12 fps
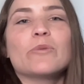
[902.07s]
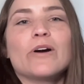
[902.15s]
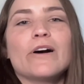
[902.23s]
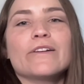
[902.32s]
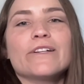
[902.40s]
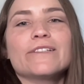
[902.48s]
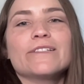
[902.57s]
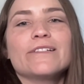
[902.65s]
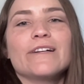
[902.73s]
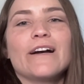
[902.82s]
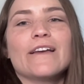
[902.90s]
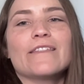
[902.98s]
product,
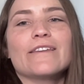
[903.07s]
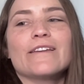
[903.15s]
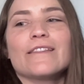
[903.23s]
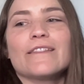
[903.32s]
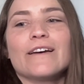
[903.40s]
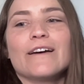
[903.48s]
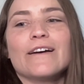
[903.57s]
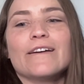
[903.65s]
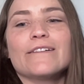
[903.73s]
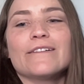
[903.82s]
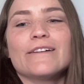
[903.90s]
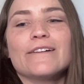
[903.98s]
I think
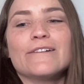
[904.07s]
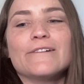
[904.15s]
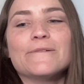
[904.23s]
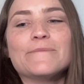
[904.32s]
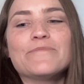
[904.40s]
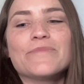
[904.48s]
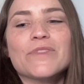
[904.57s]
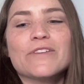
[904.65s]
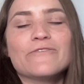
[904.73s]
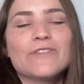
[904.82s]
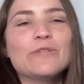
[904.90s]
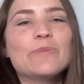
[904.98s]
that the
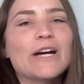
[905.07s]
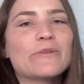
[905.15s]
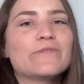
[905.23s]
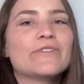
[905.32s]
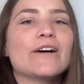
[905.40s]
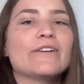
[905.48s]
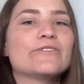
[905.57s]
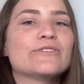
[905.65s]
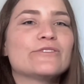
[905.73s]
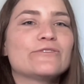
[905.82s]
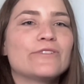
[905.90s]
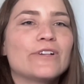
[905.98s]
feedback we've gotten
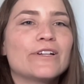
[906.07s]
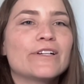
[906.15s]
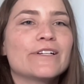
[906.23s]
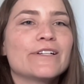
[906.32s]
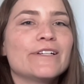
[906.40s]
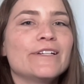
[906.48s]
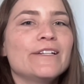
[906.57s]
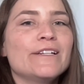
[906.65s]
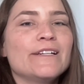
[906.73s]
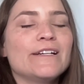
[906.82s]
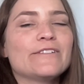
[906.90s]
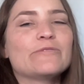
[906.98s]
so far
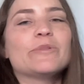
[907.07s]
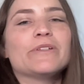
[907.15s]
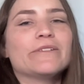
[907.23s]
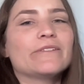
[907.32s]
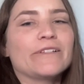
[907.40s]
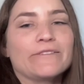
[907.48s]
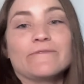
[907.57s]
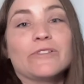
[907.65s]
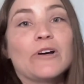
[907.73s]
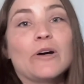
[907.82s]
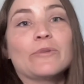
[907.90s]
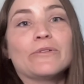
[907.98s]
has been like
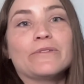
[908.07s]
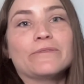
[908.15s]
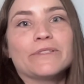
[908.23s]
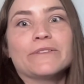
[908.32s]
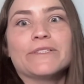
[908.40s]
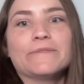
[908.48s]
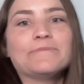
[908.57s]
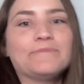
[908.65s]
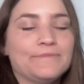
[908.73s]
phenomenal, really.